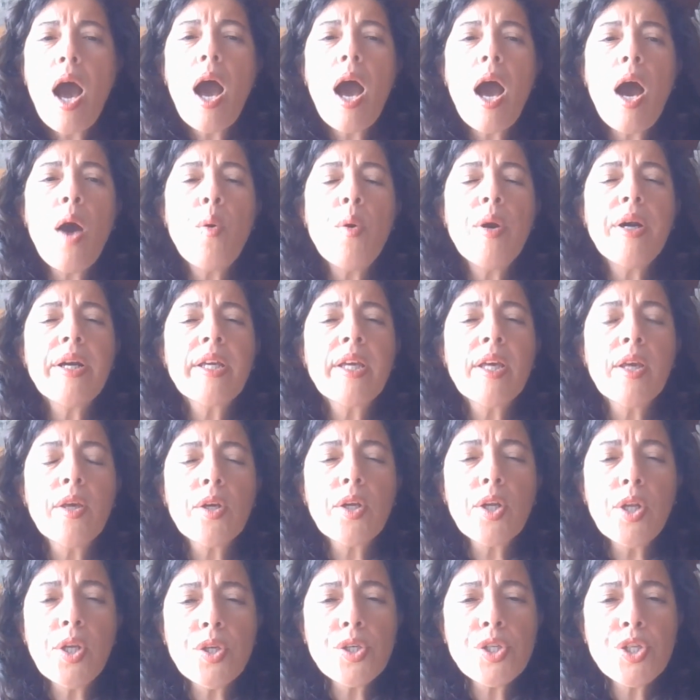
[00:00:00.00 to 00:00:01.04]
Our
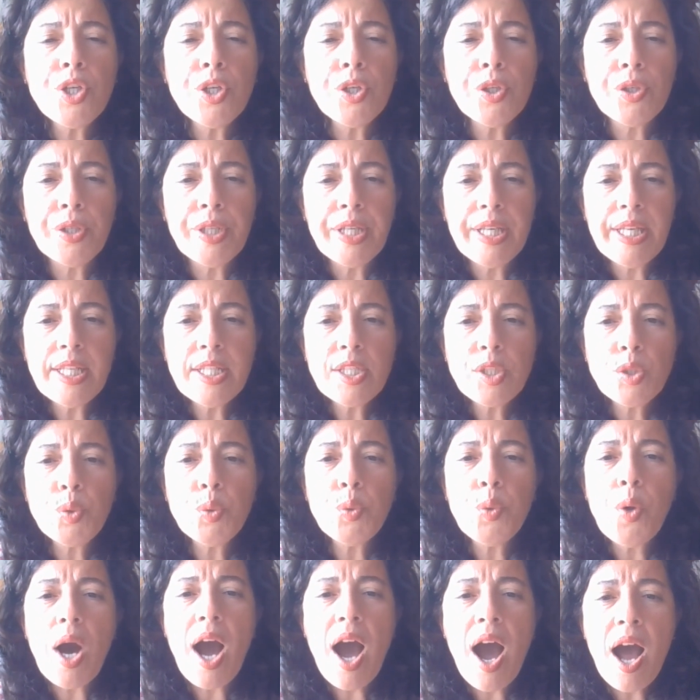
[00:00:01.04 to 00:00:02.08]
conclusion is
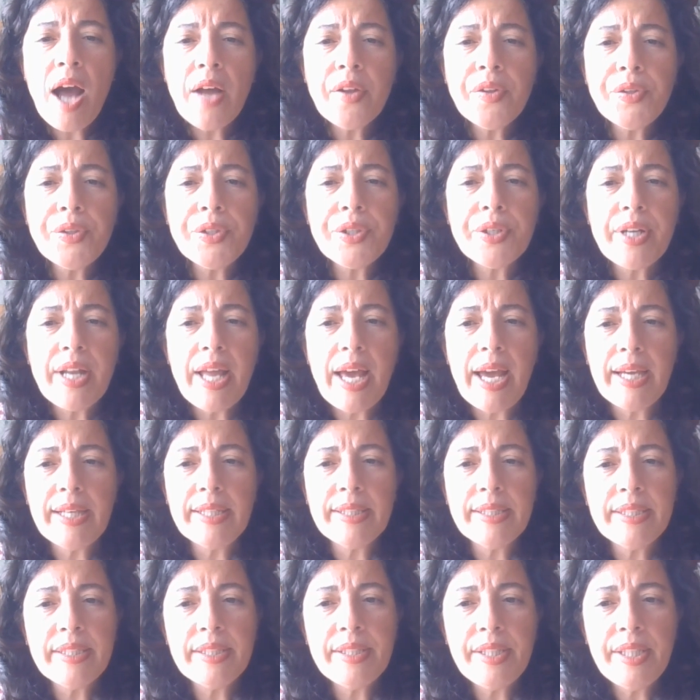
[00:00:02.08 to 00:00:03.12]
to
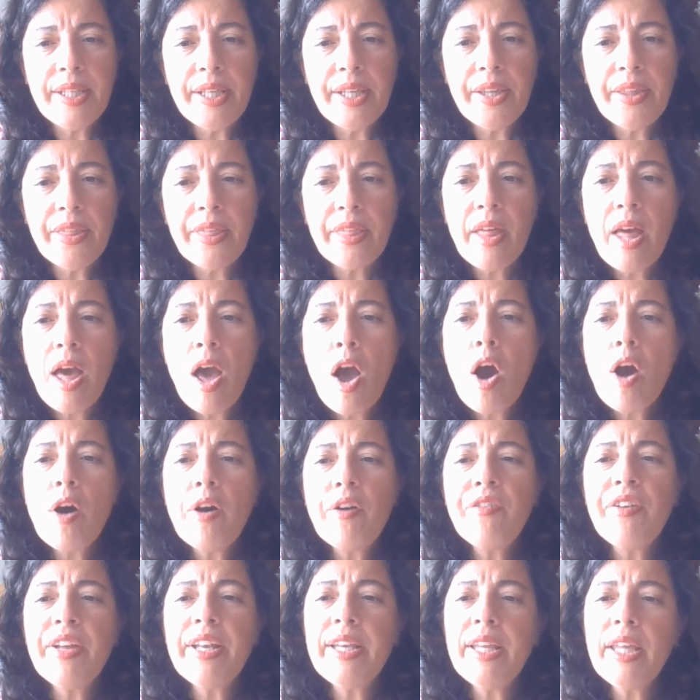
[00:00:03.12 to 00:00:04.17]
underline the need
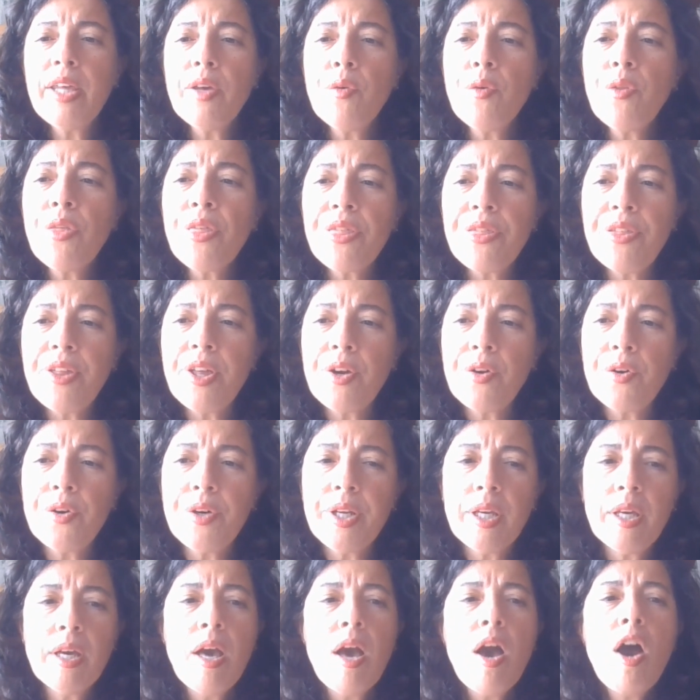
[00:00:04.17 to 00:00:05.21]
of a new
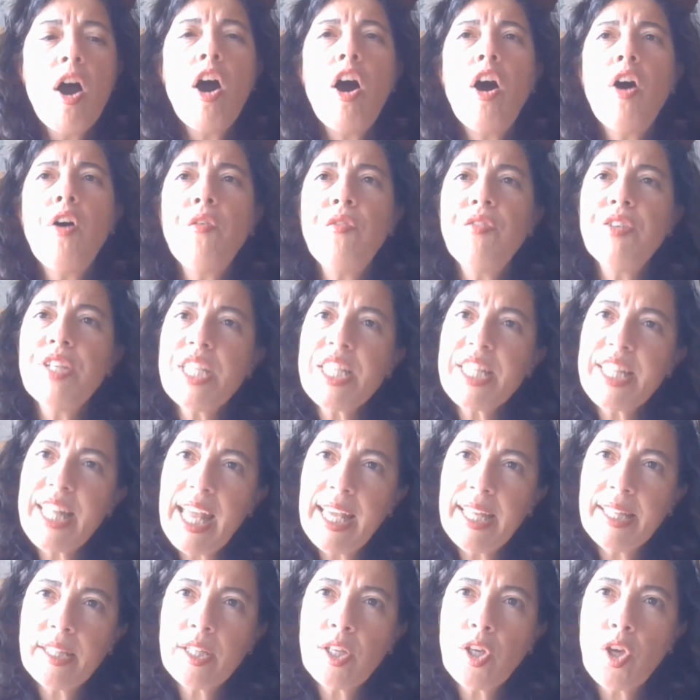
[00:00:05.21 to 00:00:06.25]
theory of
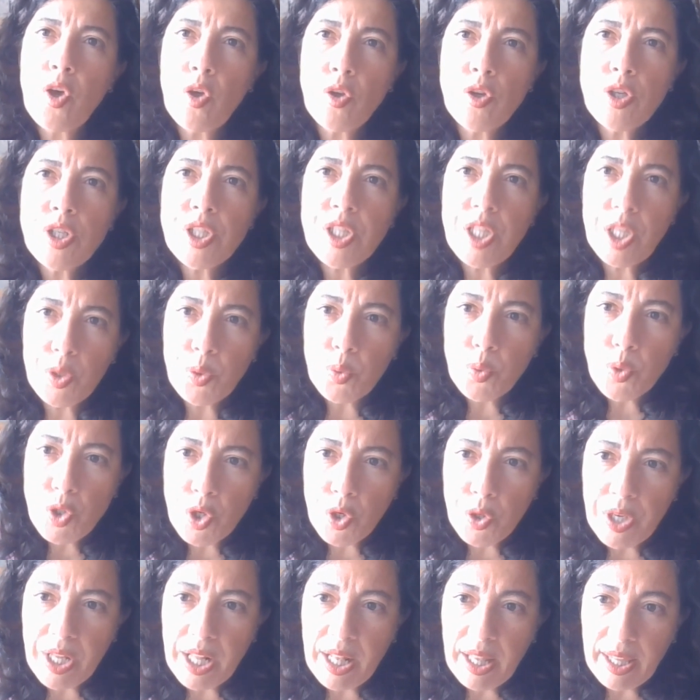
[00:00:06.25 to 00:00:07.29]
state
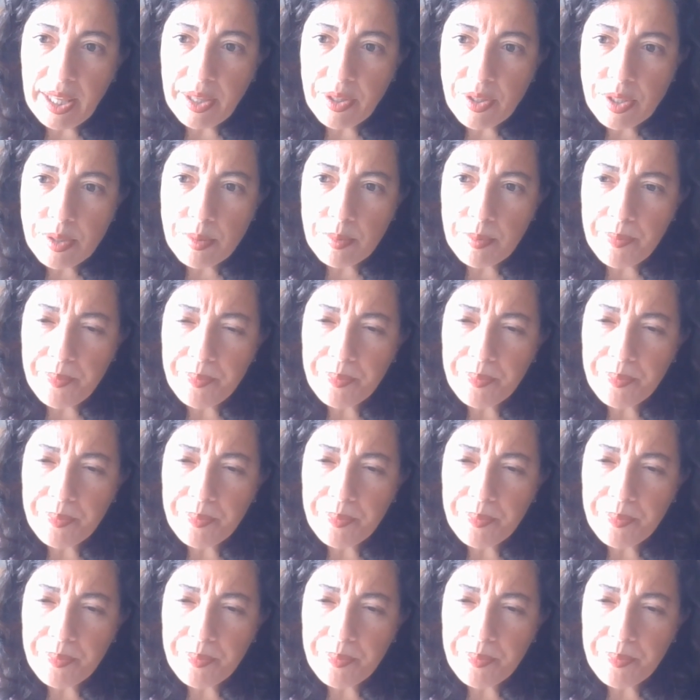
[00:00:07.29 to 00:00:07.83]
constitutionalism